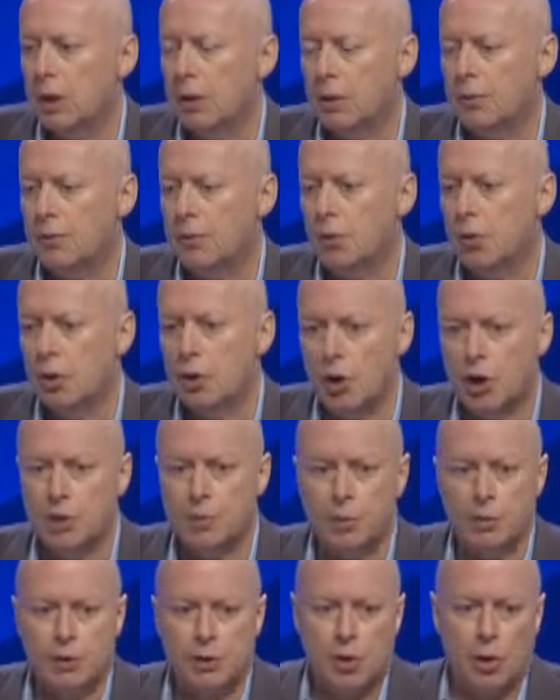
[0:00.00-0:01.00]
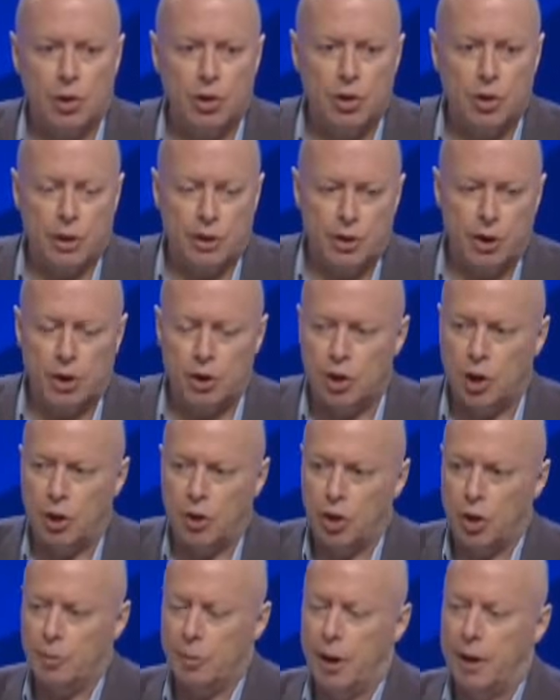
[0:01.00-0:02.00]
The four Gospels contradict each
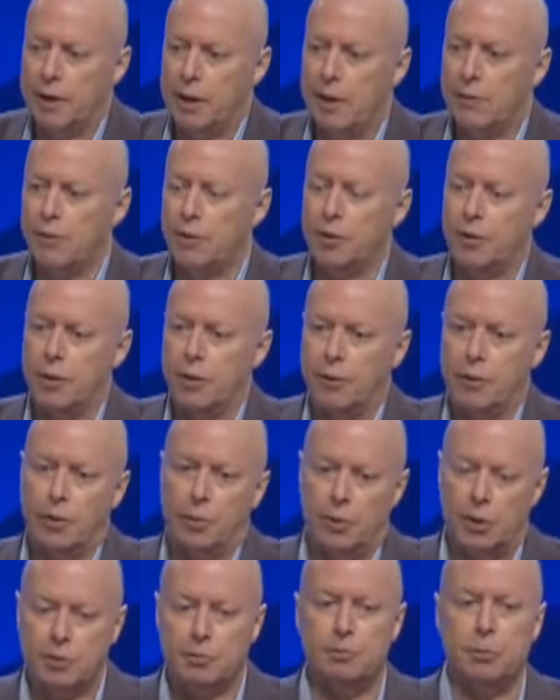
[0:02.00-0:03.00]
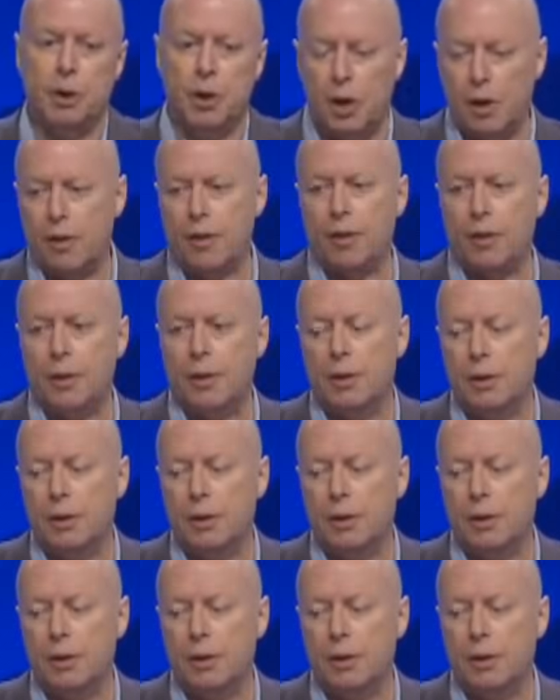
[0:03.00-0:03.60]
other about everything from his birth,